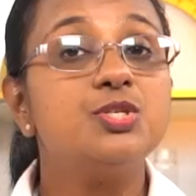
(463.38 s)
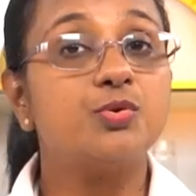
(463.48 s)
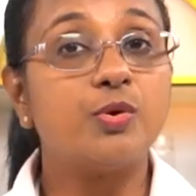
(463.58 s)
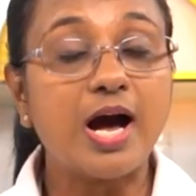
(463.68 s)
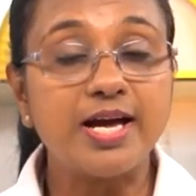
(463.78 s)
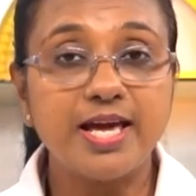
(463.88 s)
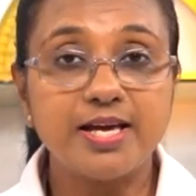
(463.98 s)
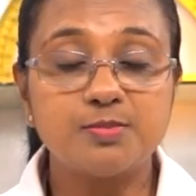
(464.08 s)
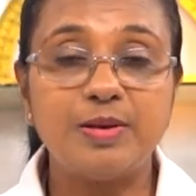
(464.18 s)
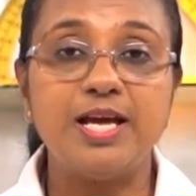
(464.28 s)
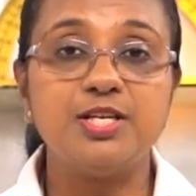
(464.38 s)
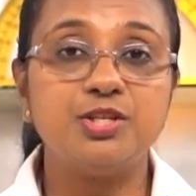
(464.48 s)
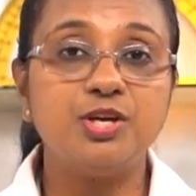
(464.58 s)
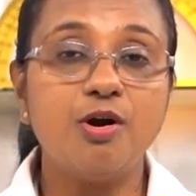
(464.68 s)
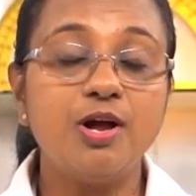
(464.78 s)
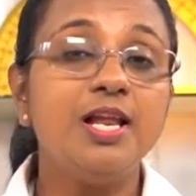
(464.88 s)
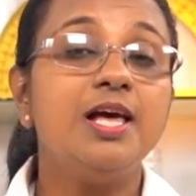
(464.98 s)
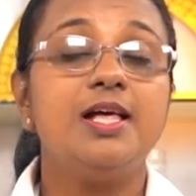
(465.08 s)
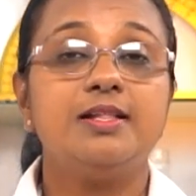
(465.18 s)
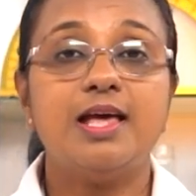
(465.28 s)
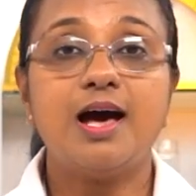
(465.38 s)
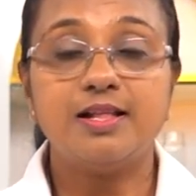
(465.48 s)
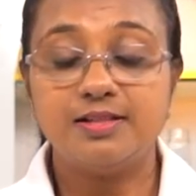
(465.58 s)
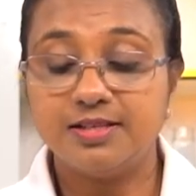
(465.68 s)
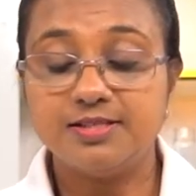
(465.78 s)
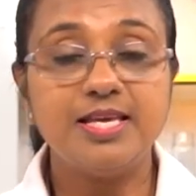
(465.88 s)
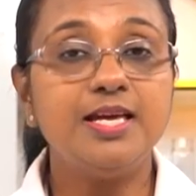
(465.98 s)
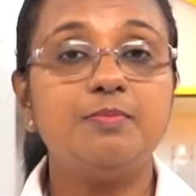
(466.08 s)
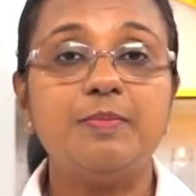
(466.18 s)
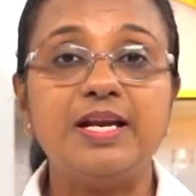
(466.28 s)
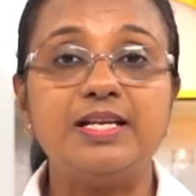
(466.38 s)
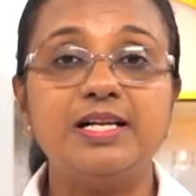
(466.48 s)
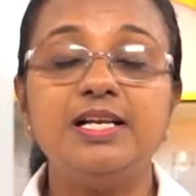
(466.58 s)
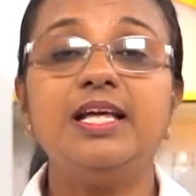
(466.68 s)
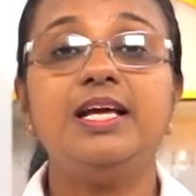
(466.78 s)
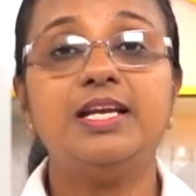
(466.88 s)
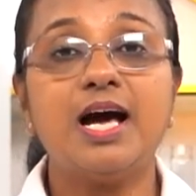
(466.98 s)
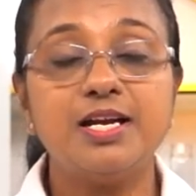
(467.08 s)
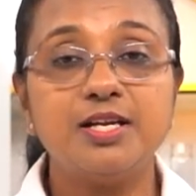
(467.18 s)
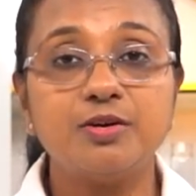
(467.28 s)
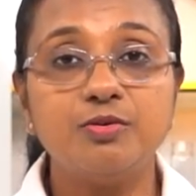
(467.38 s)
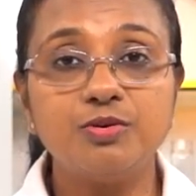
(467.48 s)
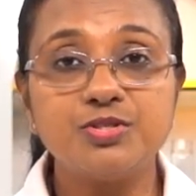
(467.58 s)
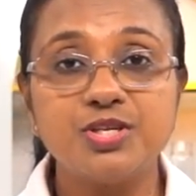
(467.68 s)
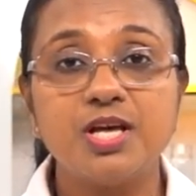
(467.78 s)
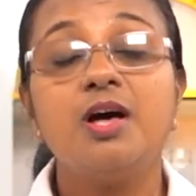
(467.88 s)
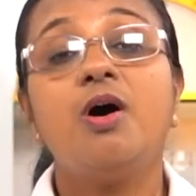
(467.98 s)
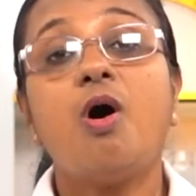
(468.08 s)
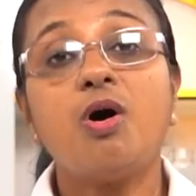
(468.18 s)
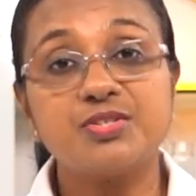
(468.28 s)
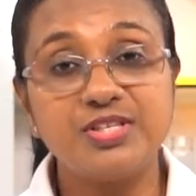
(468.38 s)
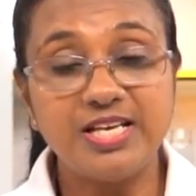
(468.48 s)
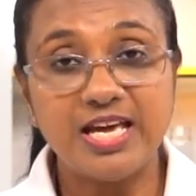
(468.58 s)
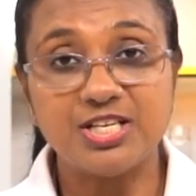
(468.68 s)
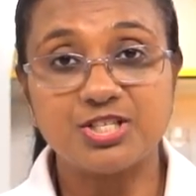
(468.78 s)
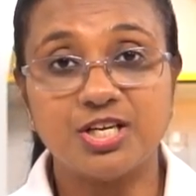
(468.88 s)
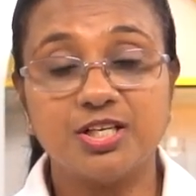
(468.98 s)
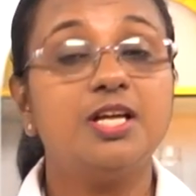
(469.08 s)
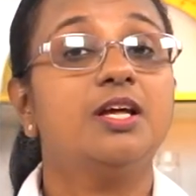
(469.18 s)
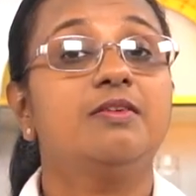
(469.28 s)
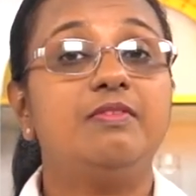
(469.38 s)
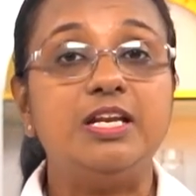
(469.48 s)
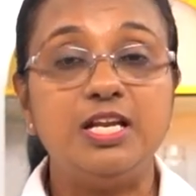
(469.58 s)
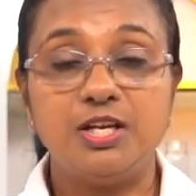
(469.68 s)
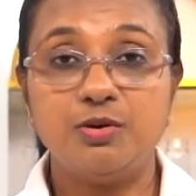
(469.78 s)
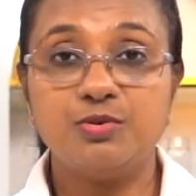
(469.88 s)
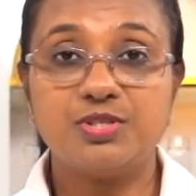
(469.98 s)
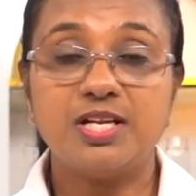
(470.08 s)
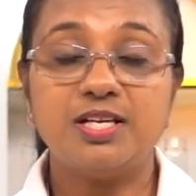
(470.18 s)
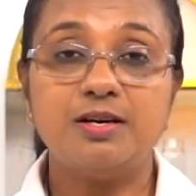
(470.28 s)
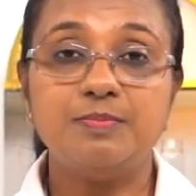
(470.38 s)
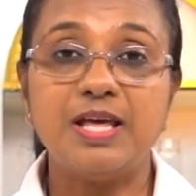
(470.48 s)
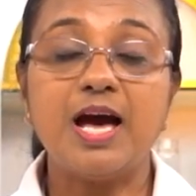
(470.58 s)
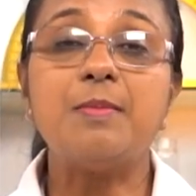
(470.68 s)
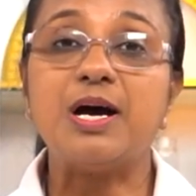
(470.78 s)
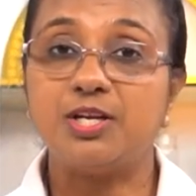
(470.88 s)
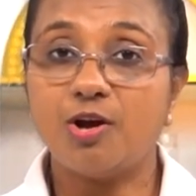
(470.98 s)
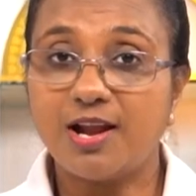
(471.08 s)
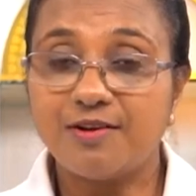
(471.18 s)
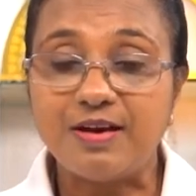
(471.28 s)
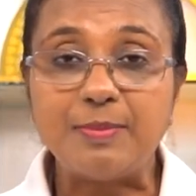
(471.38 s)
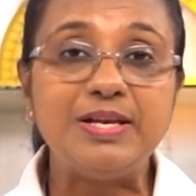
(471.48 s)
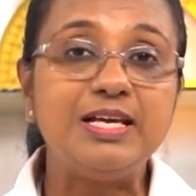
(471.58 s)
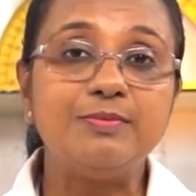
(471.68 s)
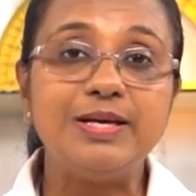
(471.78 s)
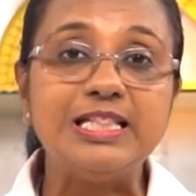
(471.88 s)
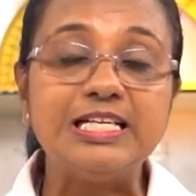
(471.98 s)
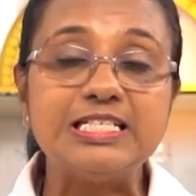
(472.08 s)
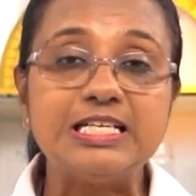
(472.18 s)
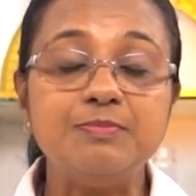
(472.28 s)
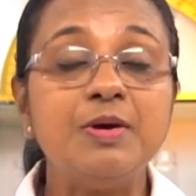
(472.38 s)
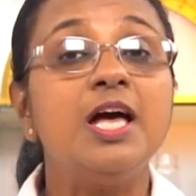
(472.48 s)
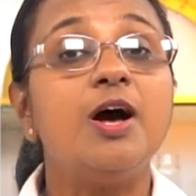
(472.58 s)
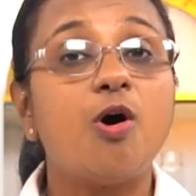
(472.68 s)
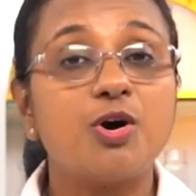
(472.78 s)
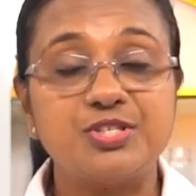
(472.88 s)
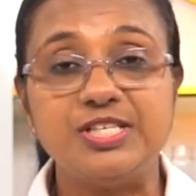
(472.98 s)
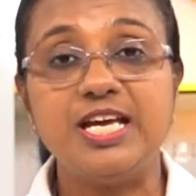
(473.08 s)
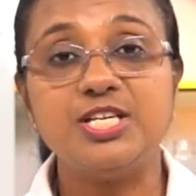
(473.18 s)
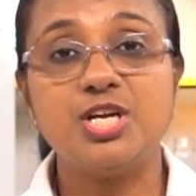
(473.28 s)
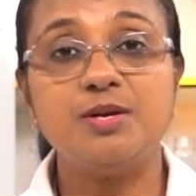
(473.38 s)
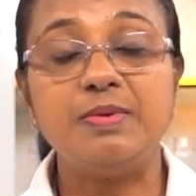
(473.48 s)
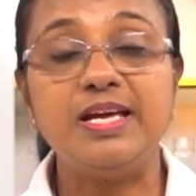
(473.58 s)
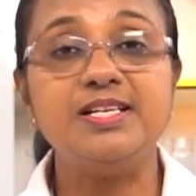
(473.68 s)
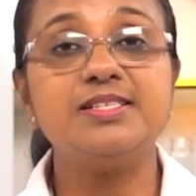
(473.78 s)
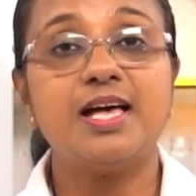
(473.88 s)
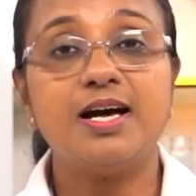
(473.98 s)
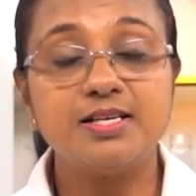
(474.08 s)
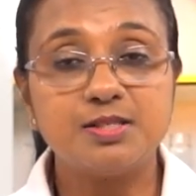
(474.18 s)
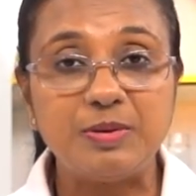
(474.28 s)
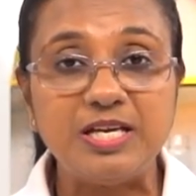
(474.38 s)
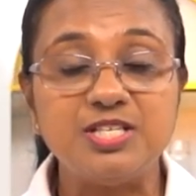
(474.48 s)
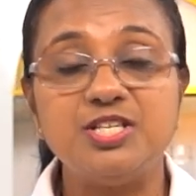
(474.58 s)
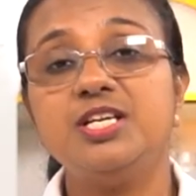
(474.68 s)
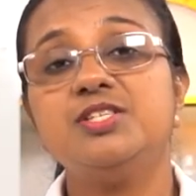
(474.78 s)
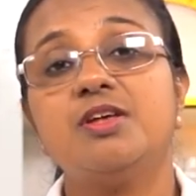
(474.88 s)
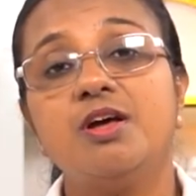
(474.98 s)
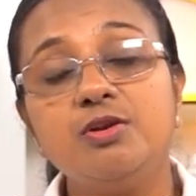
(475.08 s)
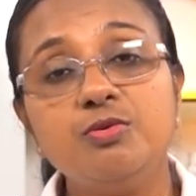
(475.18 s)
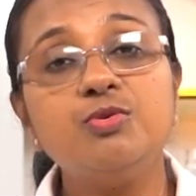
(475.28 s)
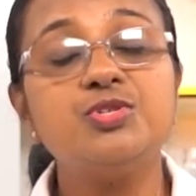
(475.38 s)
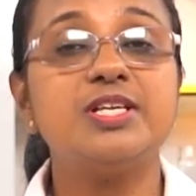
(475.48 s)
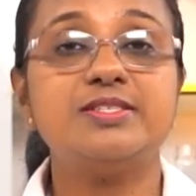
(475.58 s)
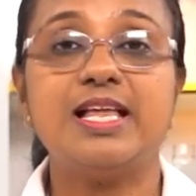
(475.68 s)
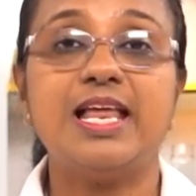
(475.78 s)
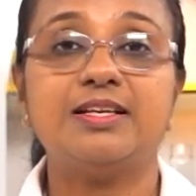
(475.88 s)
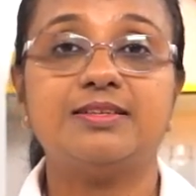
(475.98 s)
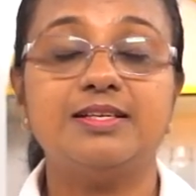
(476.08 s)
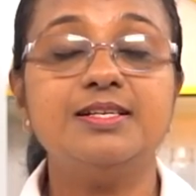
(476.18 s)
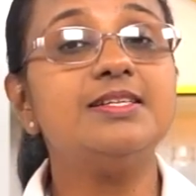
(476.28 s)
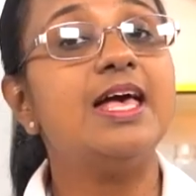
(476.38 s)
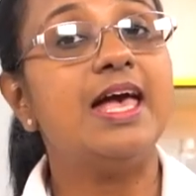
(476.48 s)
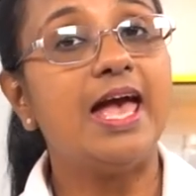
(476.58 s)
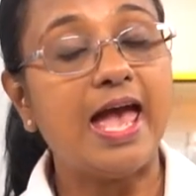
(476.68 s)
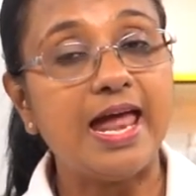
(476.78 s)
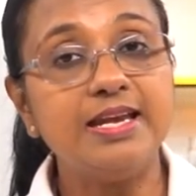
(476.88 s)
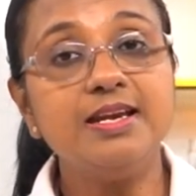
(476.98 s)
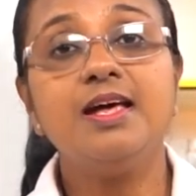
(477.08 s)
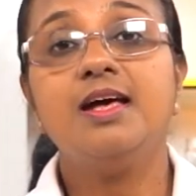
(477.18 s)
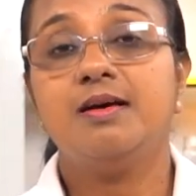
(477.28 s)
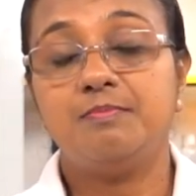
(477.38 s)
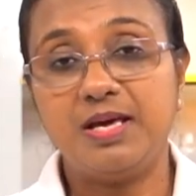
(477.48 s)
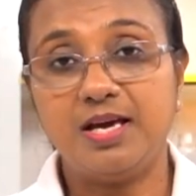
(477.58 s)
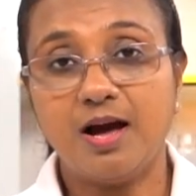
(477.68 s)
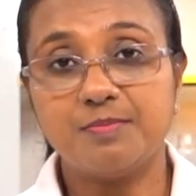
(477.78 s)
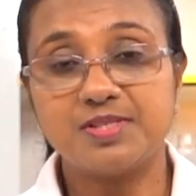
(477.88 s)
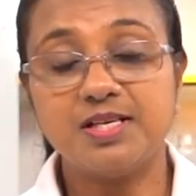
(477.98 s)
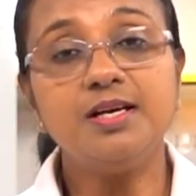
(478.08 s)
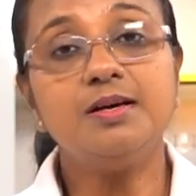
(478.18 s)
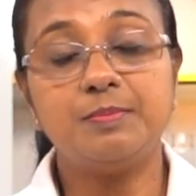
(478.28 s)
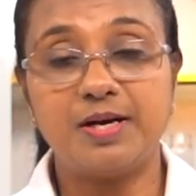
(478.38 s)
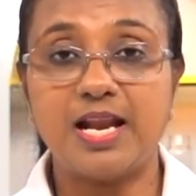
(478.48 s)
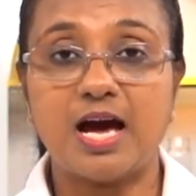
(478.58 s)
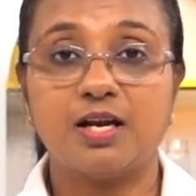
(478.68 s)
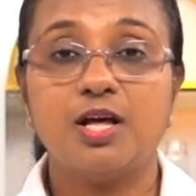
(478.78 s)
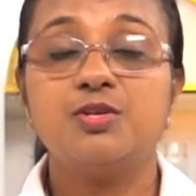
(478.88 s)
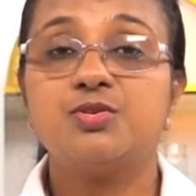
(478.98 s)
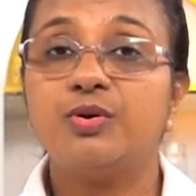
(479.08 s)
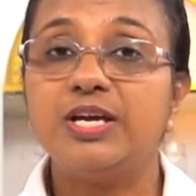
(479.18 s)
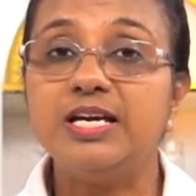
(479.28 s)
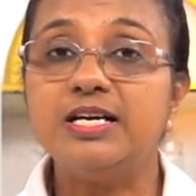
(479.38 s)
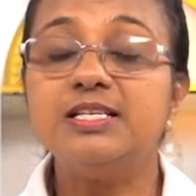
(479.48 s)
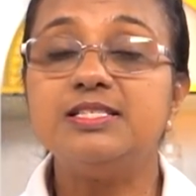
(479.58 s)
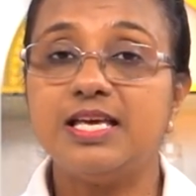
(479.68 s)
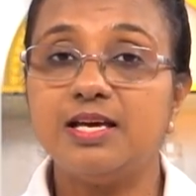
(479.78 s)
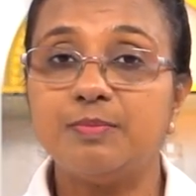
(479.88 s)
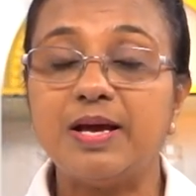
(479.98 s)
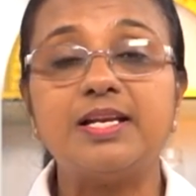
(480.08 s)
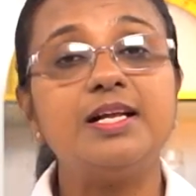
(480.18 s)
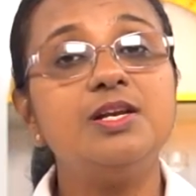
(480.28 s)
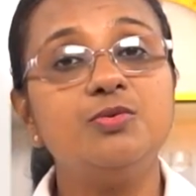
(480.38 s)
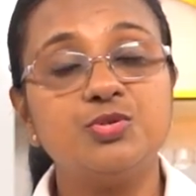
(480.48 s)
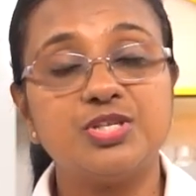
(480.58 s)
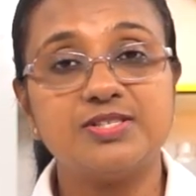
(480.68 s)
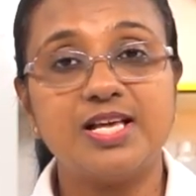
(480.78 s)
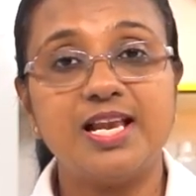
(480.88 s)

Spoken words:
So I explained to you all that the zinc metal, it undergoes oxidation. We didn't use the term there, but you all are familiar with the term. Oxidation means a species loses electrons and becomes the product. So here zinc metal loses